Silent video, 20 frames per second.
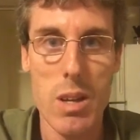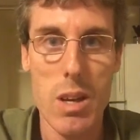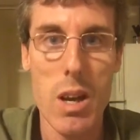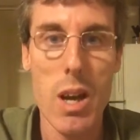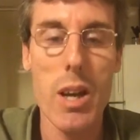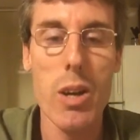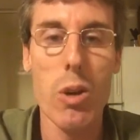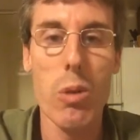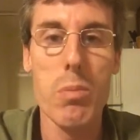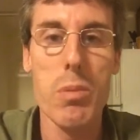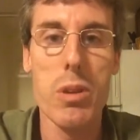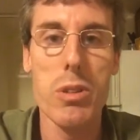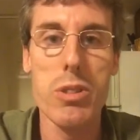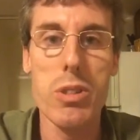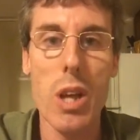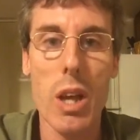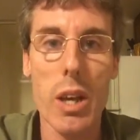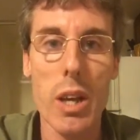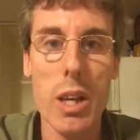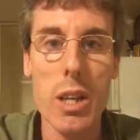I hope there's
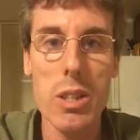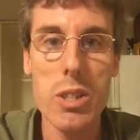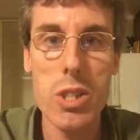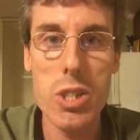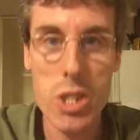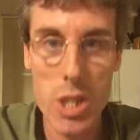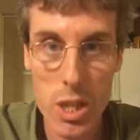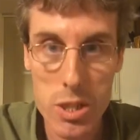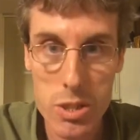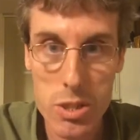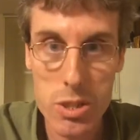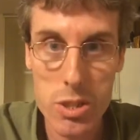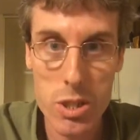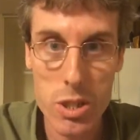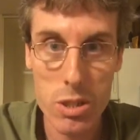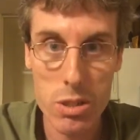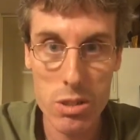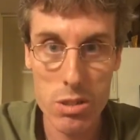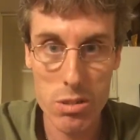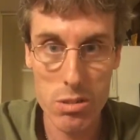not a
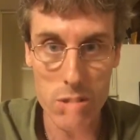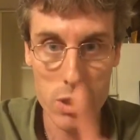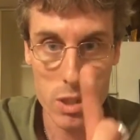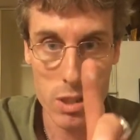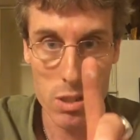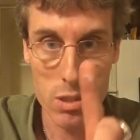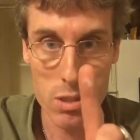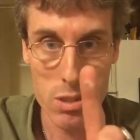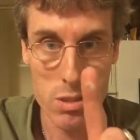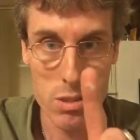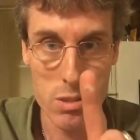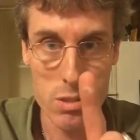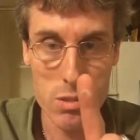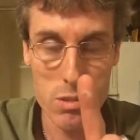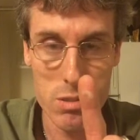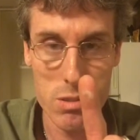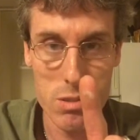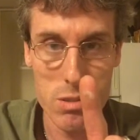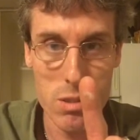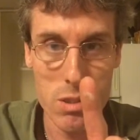congestion going on.
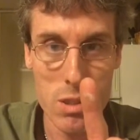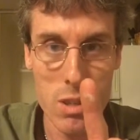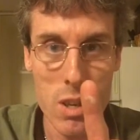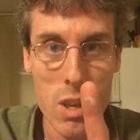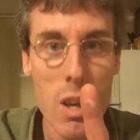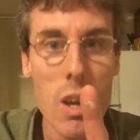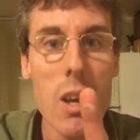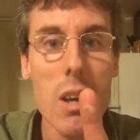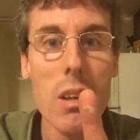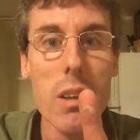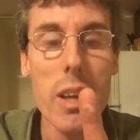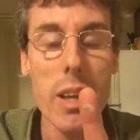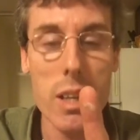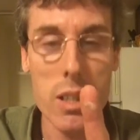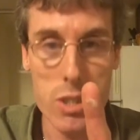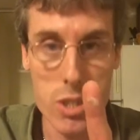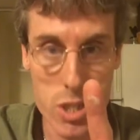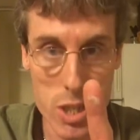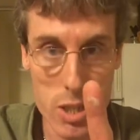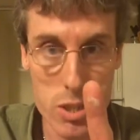They
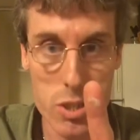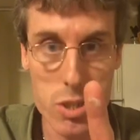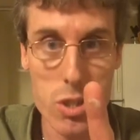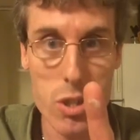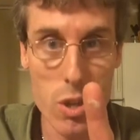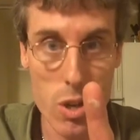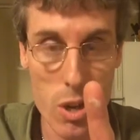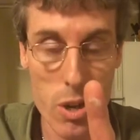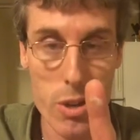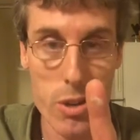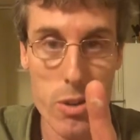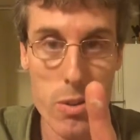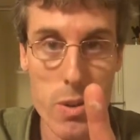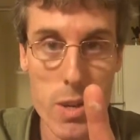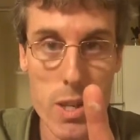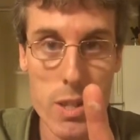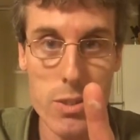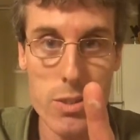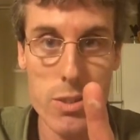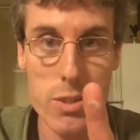congest your
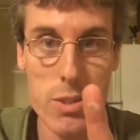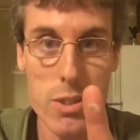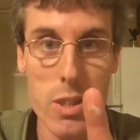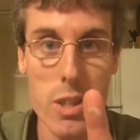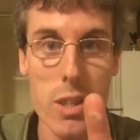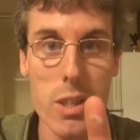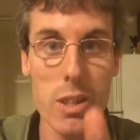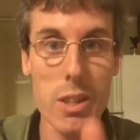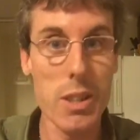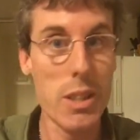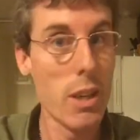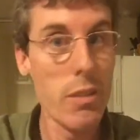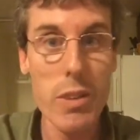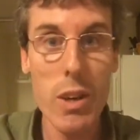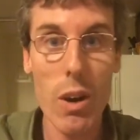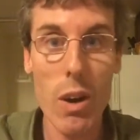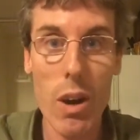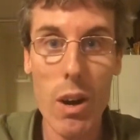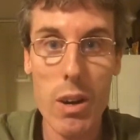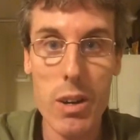arteries, give
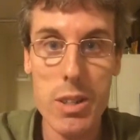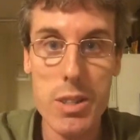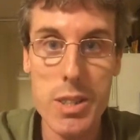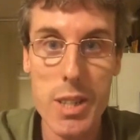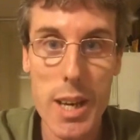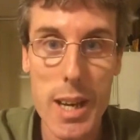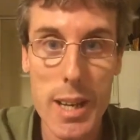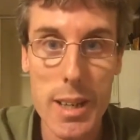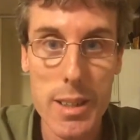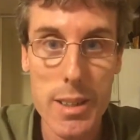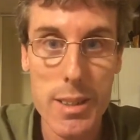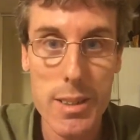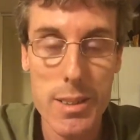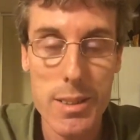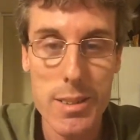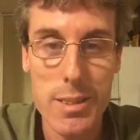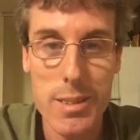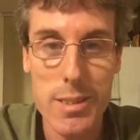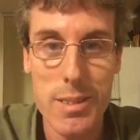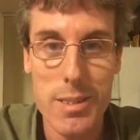you a heart attack.
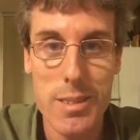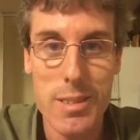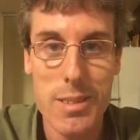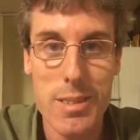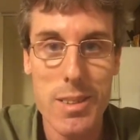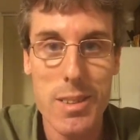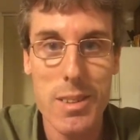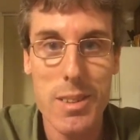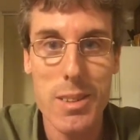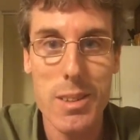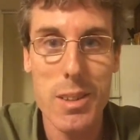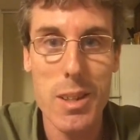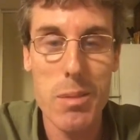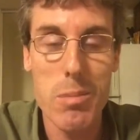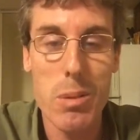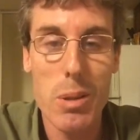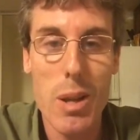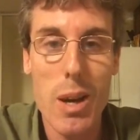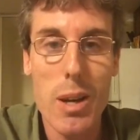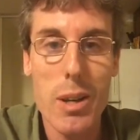They
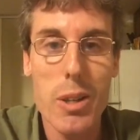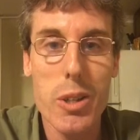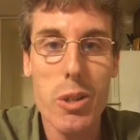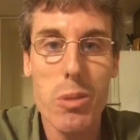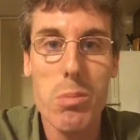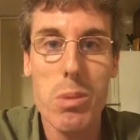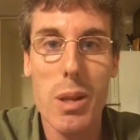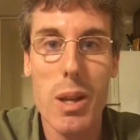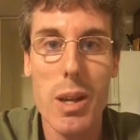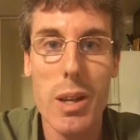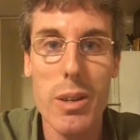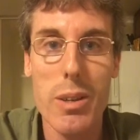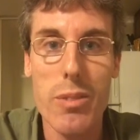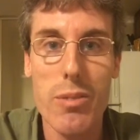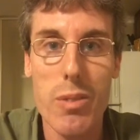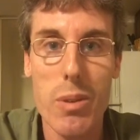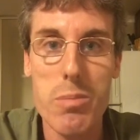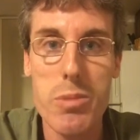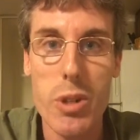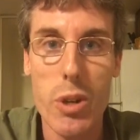block your blood
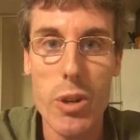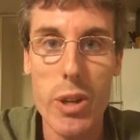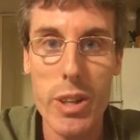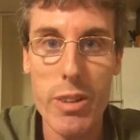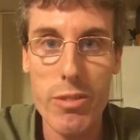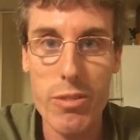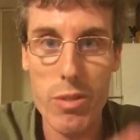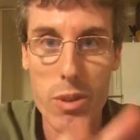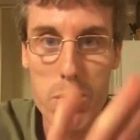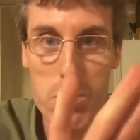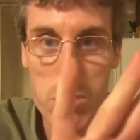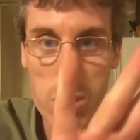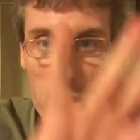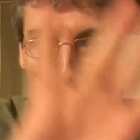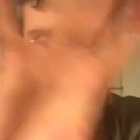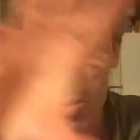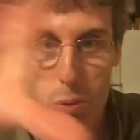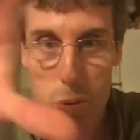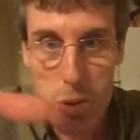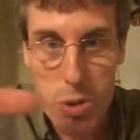from turning from
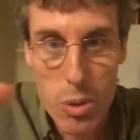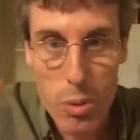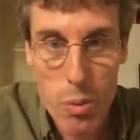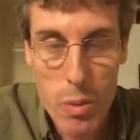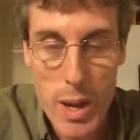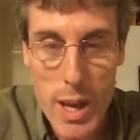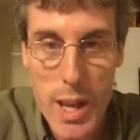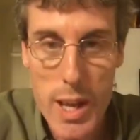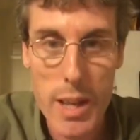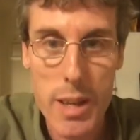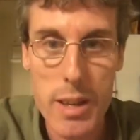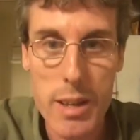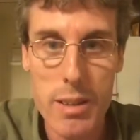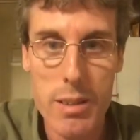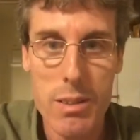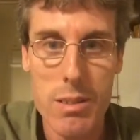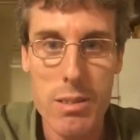blue to red.